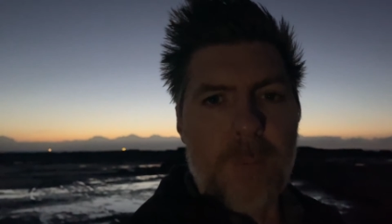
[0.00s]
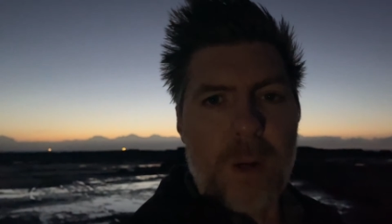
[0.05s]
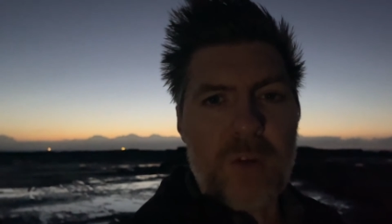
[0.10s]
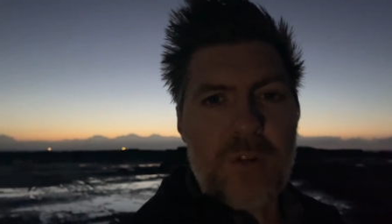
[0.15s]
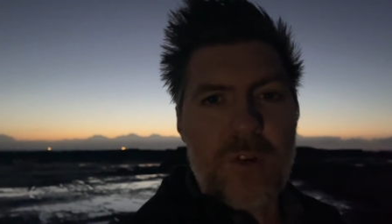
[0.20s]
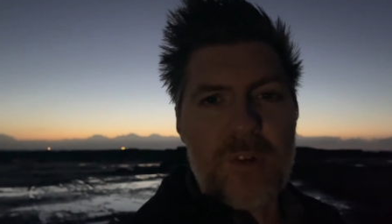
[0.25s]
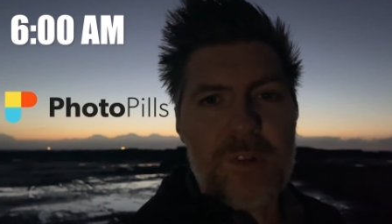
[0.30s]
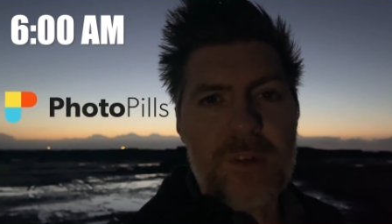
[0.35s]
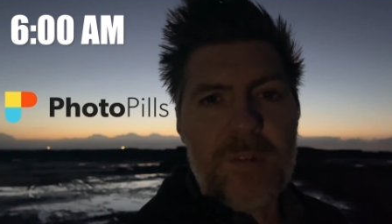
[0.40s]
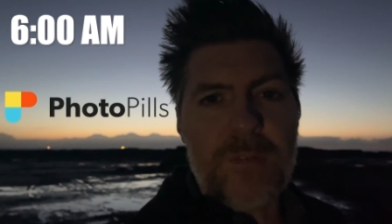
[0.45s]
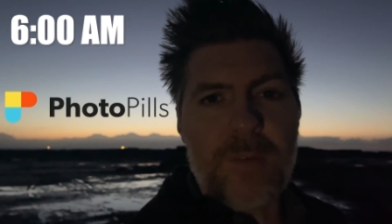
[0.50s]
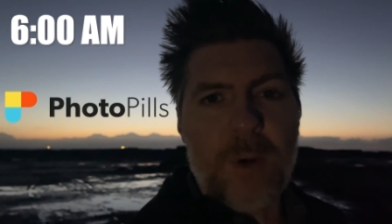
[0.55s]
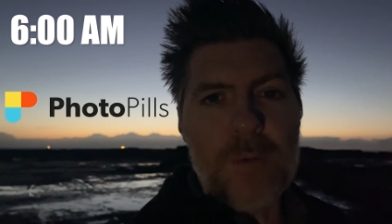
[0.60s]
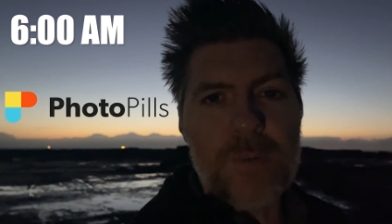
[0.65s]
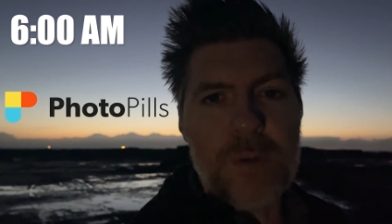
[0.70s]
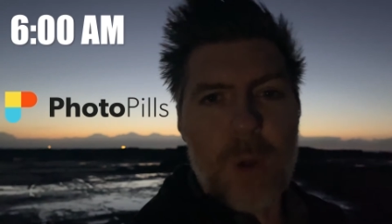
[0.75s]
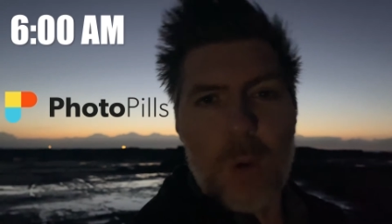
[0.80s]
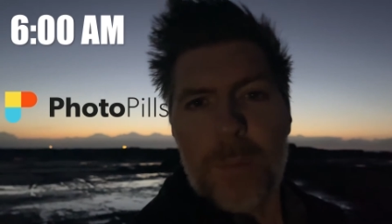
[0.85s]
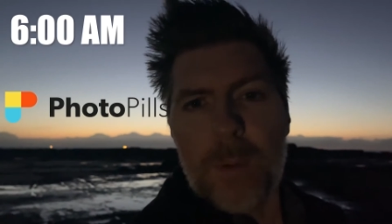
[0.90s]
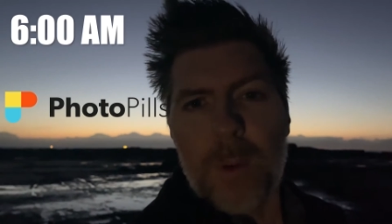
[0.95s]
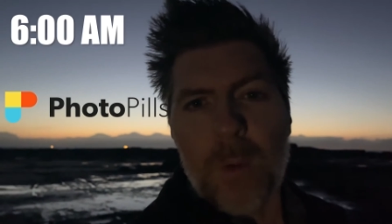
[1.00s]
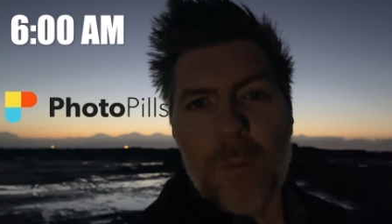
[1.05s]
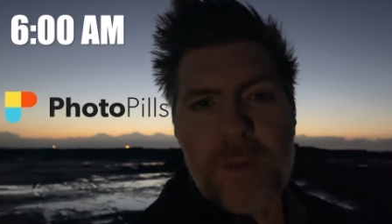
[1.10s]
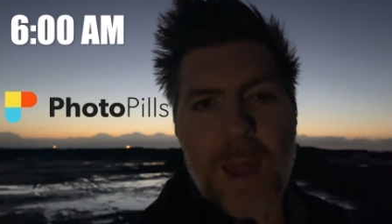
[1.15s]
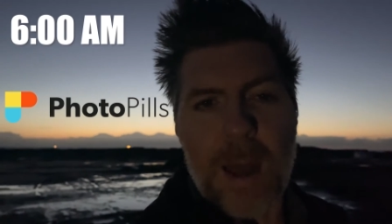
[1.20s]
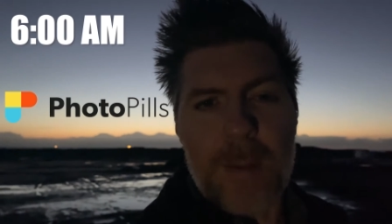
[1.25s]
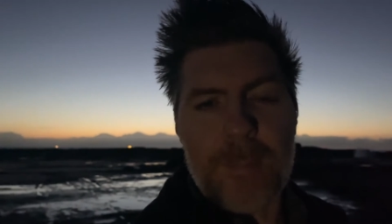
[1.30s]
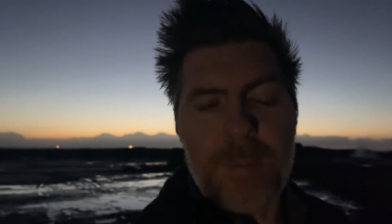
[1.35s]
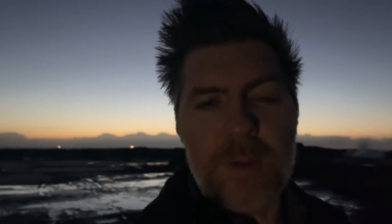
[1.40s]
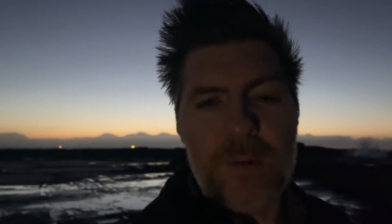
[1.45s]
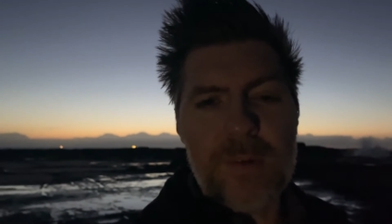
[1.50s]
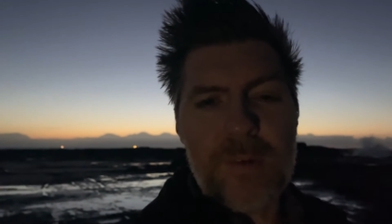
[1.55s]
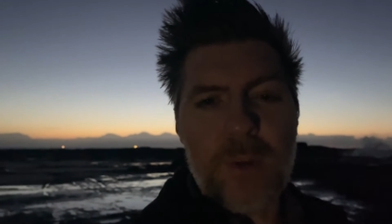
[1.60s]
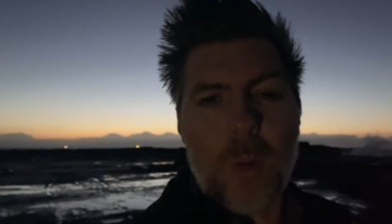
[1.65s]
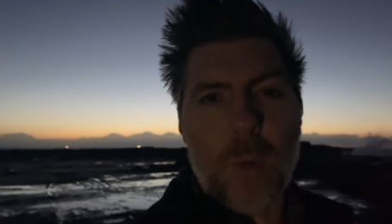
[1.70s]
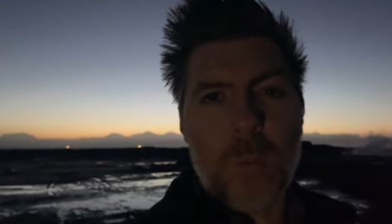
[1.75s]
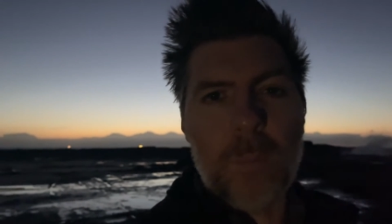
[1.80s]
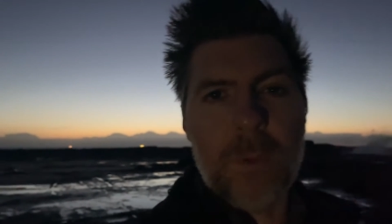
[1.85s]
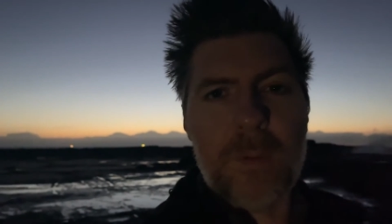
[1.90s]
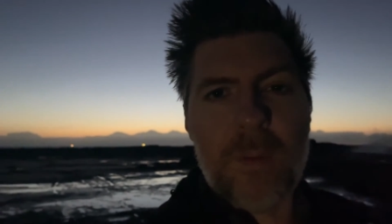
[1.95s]
My trusty PhotoPills app has
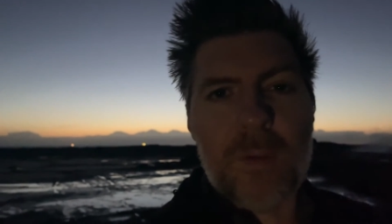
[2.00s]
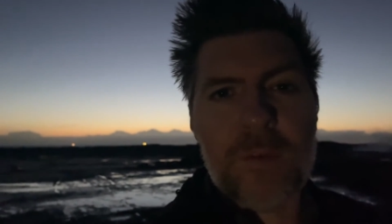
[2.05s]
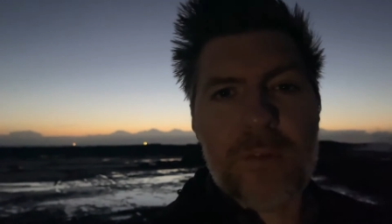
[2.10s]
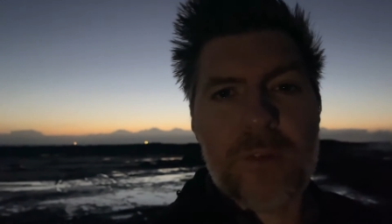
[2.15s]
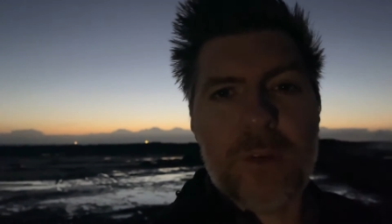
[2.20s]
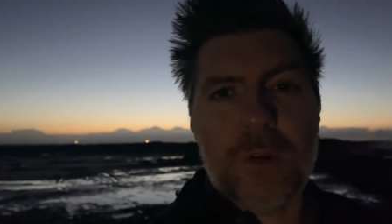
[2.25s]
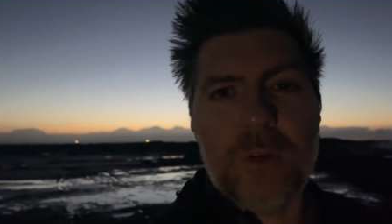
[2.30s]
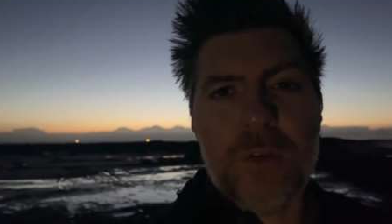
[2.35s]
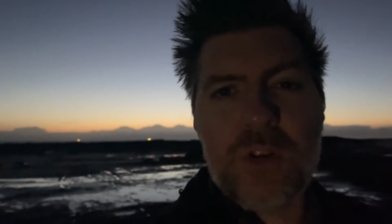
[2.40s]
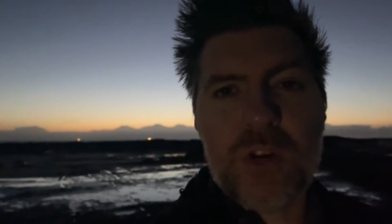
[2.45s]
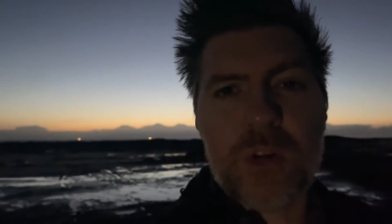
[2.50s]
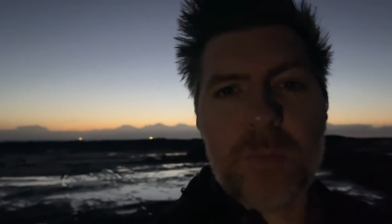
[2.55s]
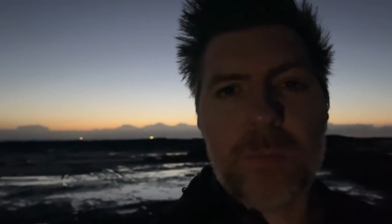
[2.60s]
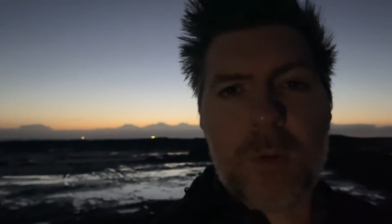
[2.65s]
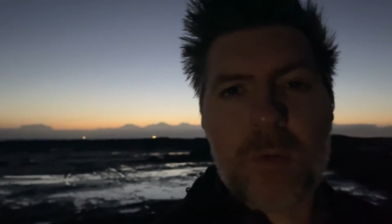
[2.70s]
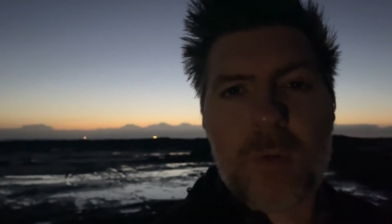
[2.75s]
told me that sun should be